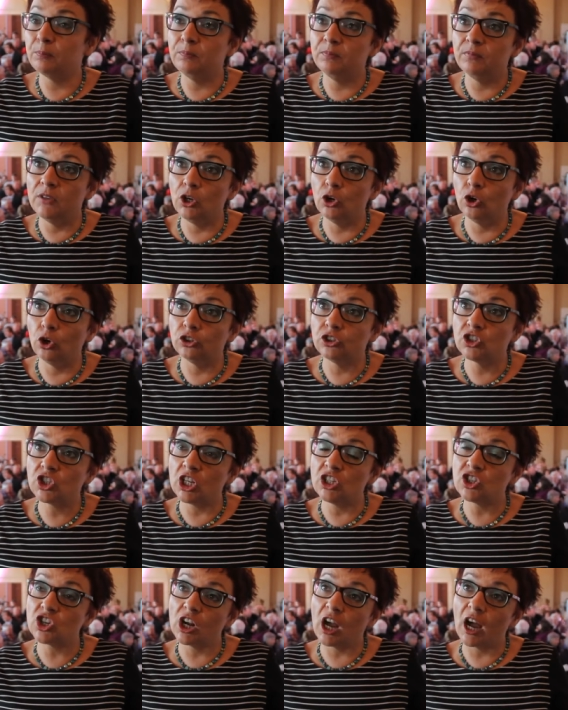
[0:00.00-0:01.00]
you know, the
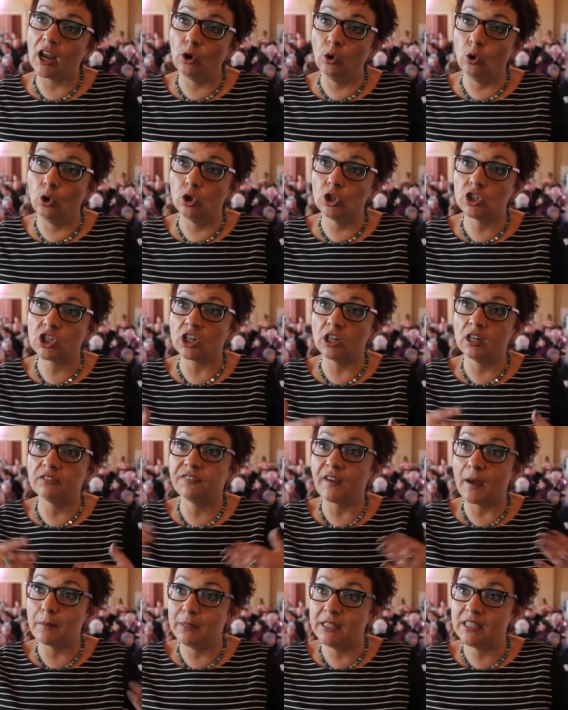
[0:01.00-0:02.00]
children got older,
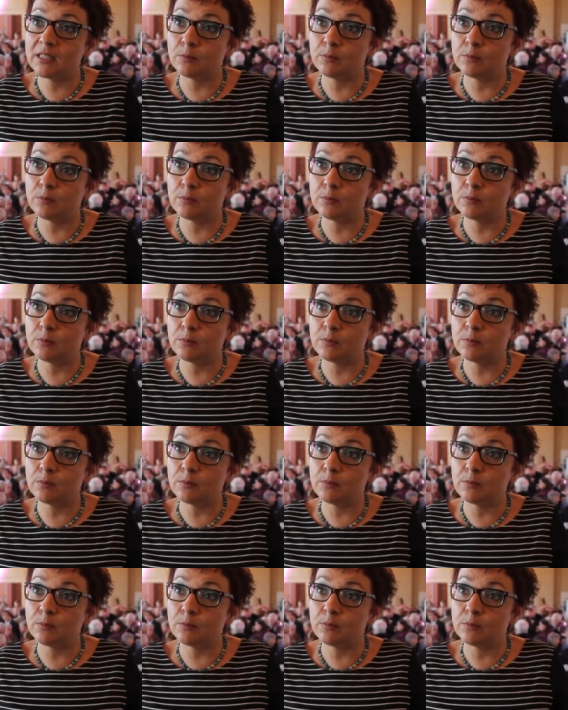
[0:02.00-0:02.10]
families